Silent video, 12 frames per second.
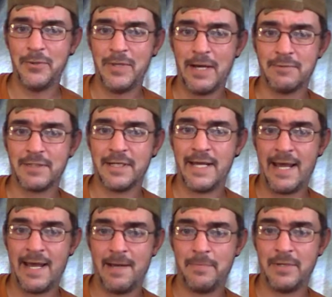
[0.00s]
of knew that was gonna
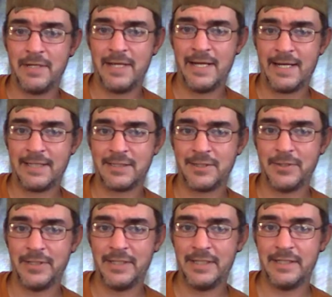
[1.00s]
happen, and I
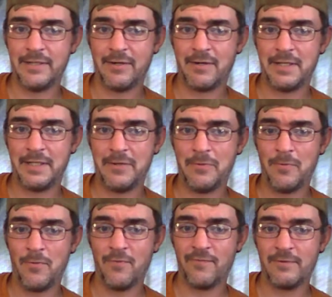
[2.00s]
slid the audio
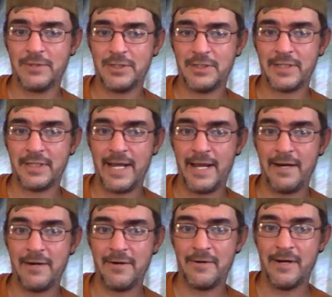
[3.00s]
over just a
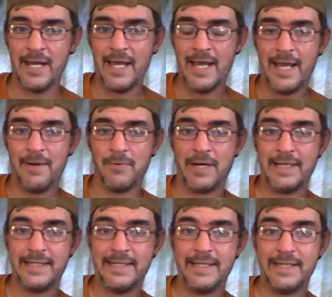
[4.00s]
hair, and when
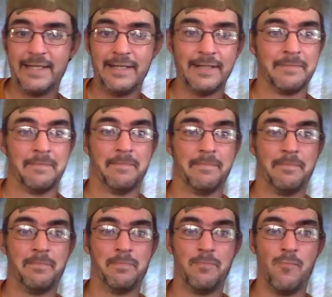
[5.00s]
I did,
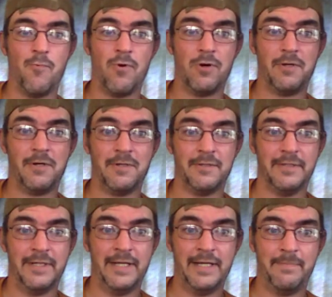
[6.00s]
voila,
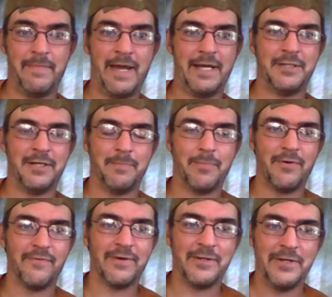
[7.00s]
it matched up
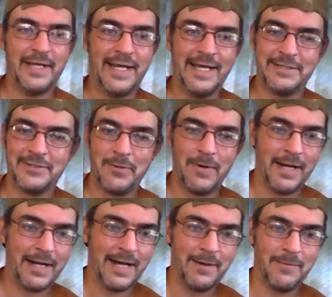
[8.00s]
perfectly. And so
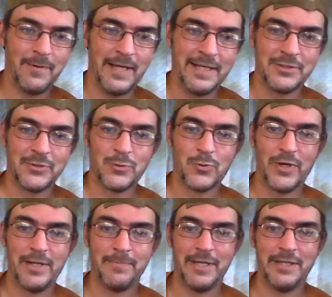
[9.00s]
I got
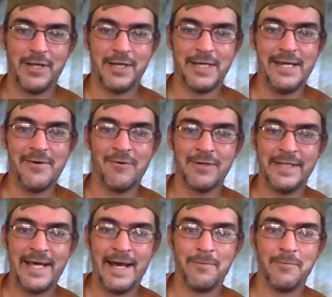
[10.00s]
extremely lucky
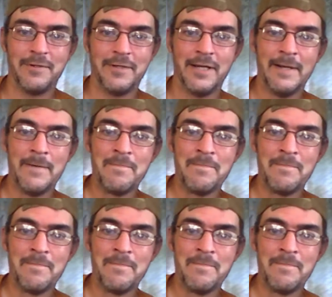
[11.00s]
on that one.